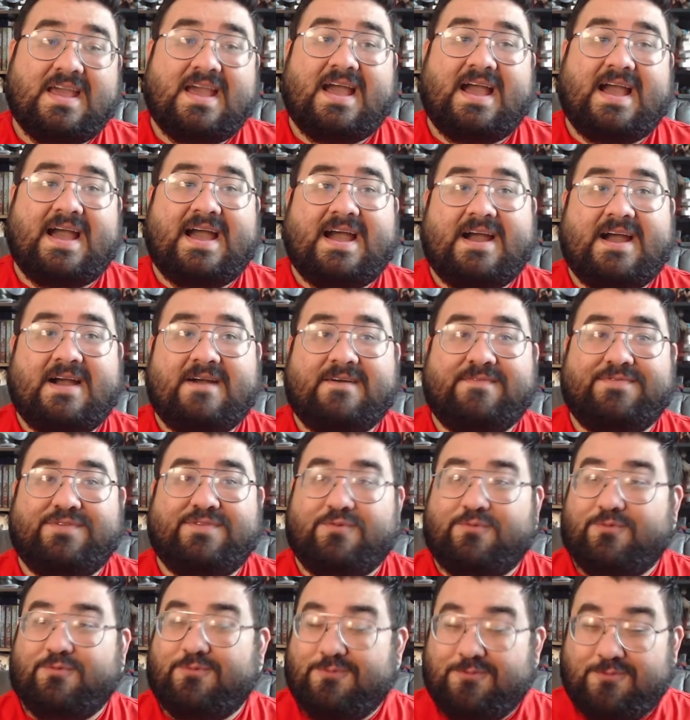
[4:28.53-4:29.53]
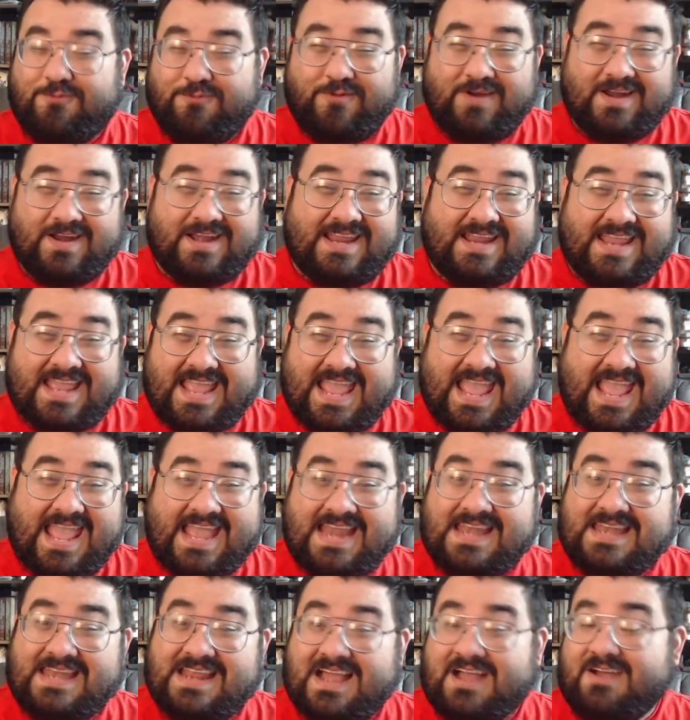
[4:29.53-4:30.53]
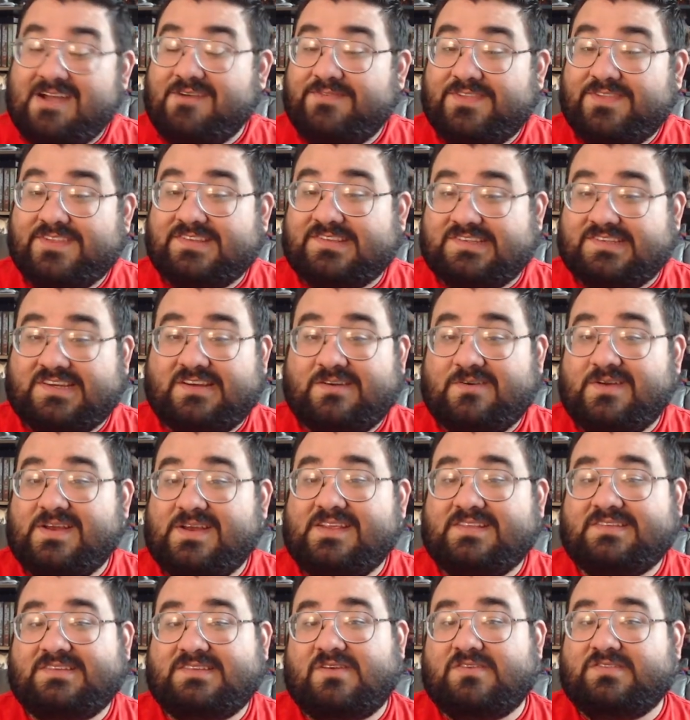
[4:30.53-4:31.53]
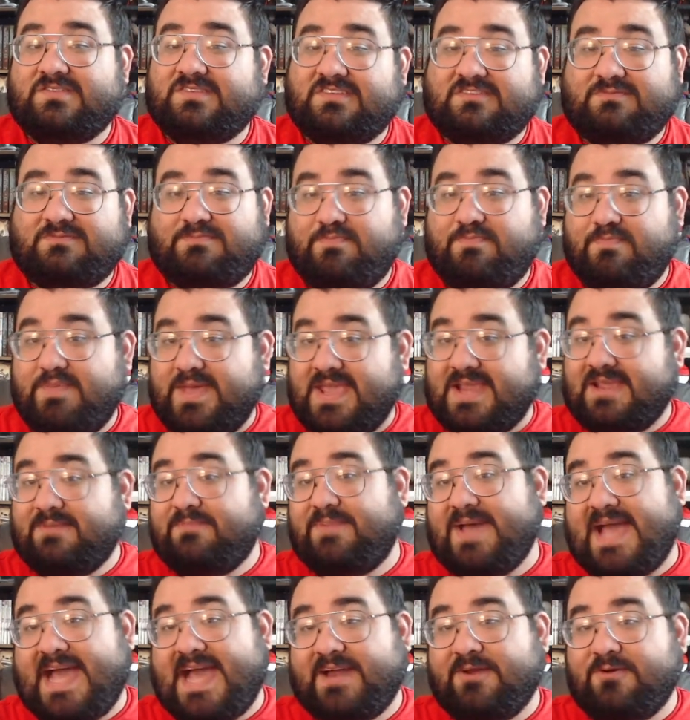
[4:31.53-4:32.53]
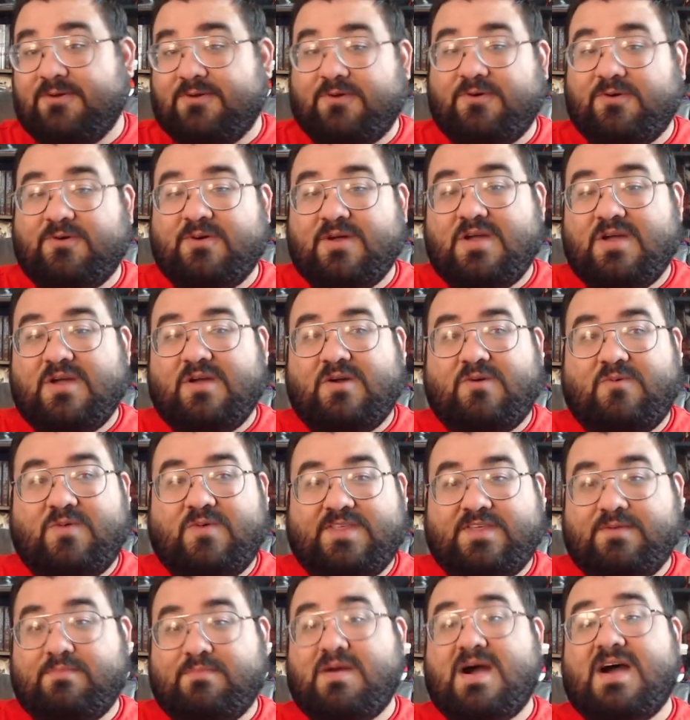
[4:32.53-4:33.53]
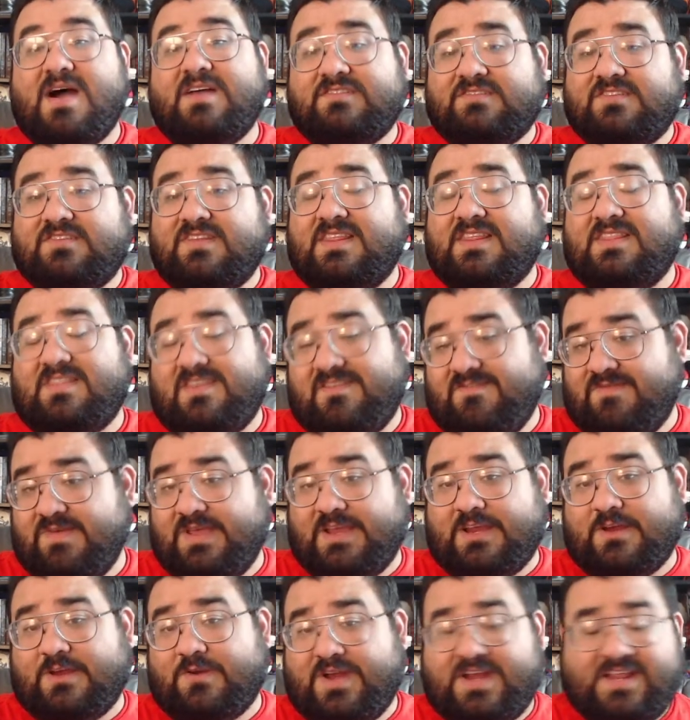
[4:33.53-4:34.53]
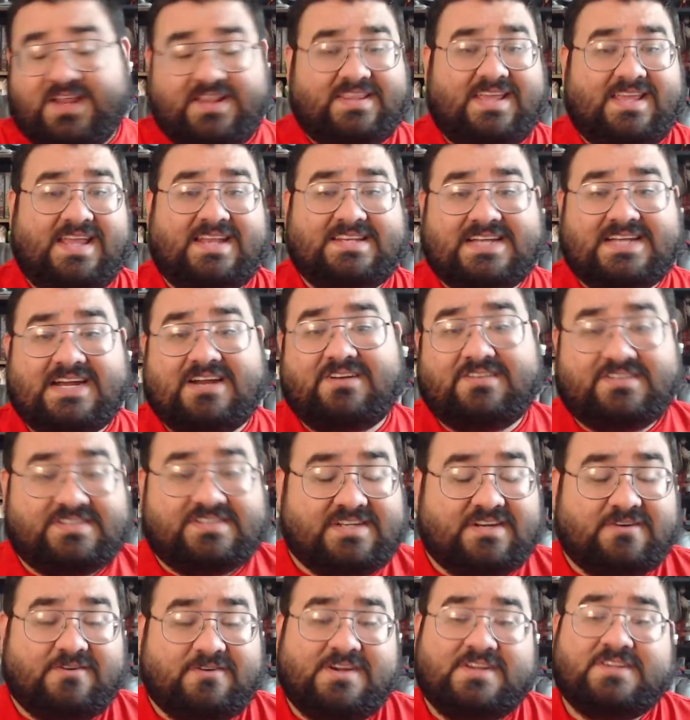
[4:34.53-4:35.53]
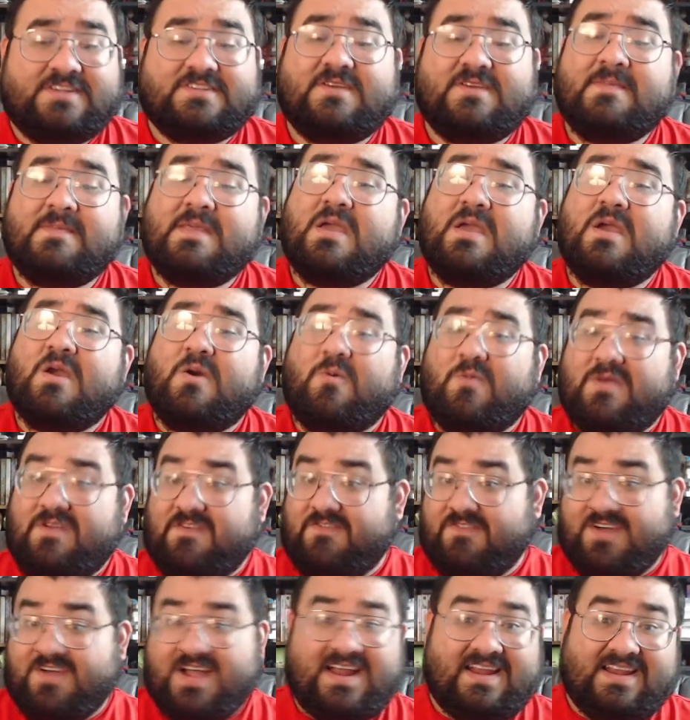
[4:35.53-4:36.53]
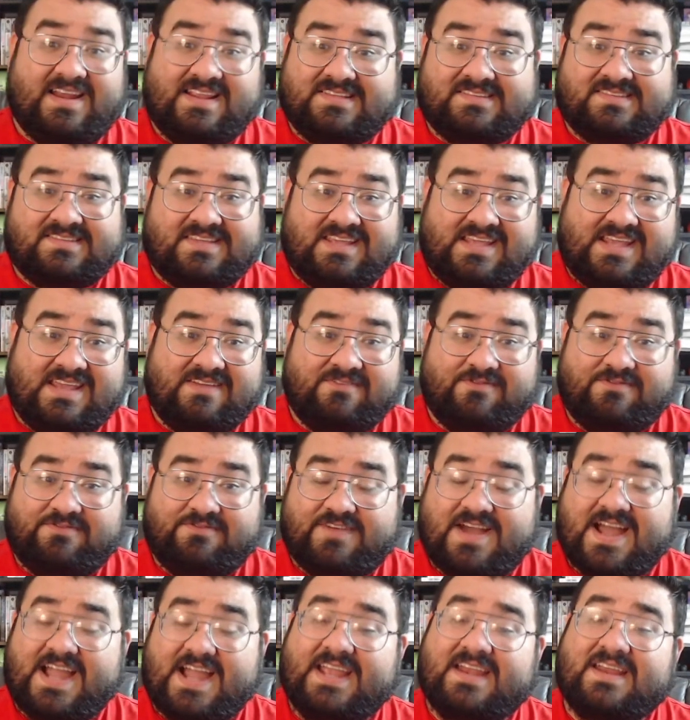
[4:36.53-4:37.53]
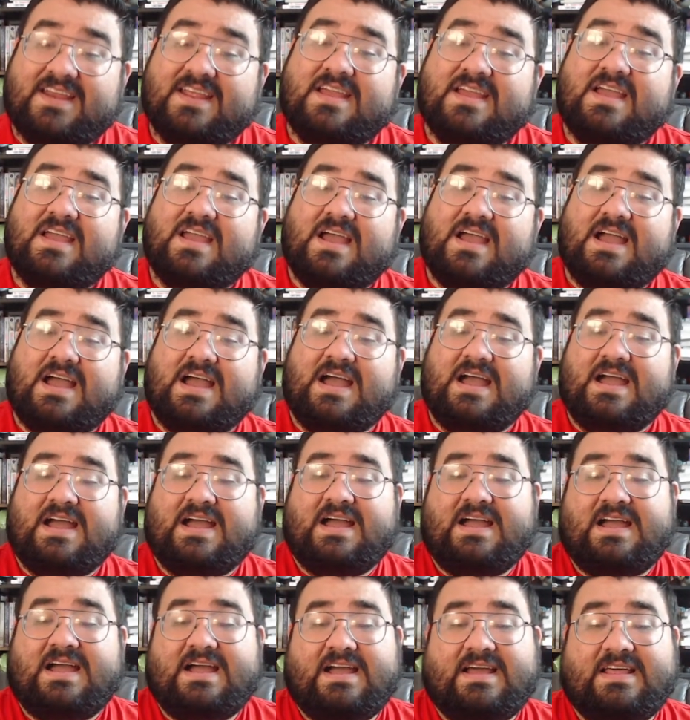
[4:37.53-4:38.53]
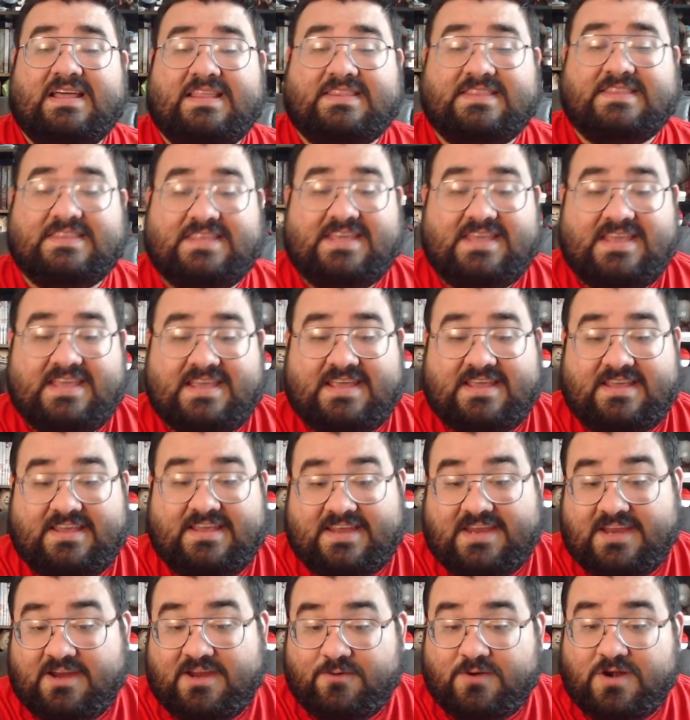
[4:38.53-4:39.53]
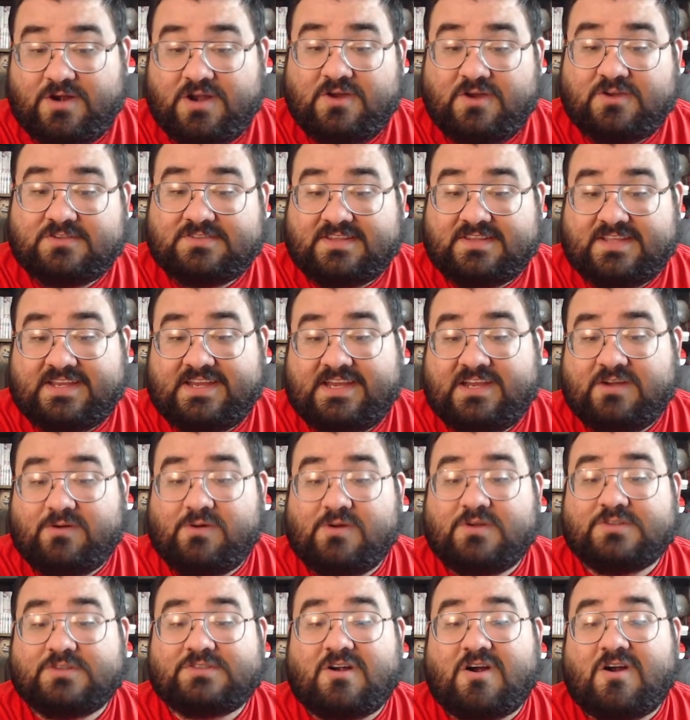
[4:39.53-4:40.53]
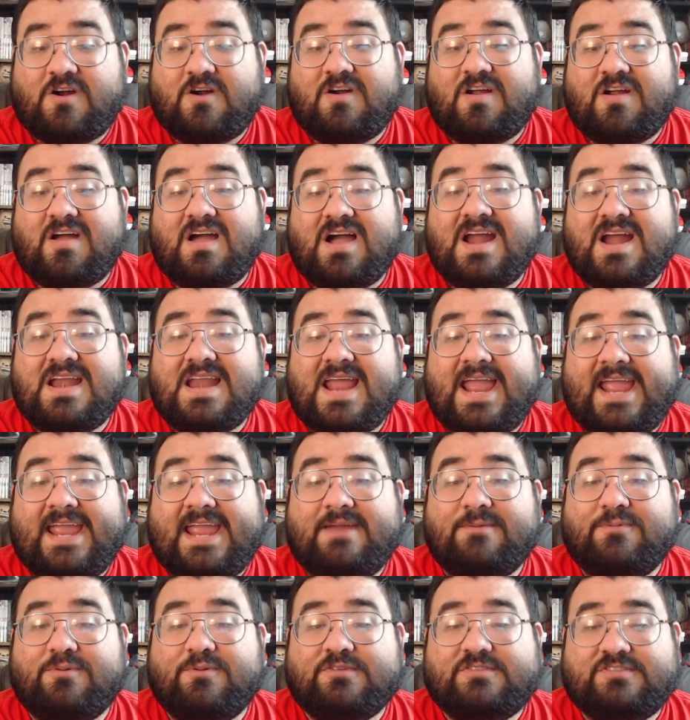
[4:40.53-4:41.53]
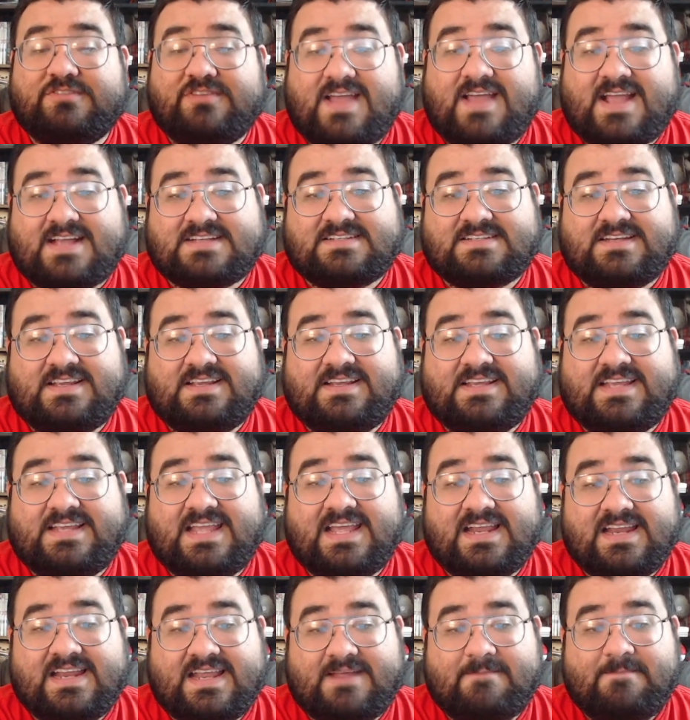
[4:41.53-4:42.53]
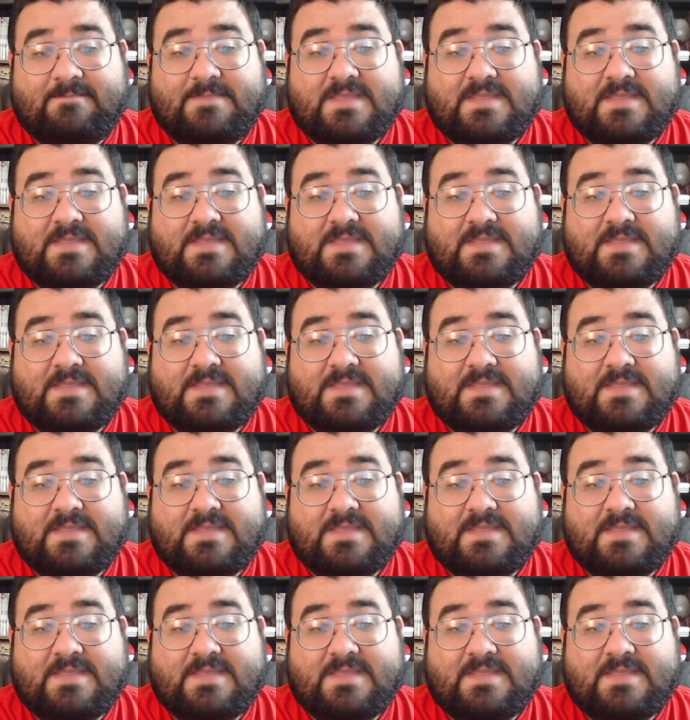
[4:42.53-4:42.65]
The really end of the series, there's this big battle with a monster that they've been creating the entire series. We finally see him fight the heroes, and the heroes are unable to actually kill it.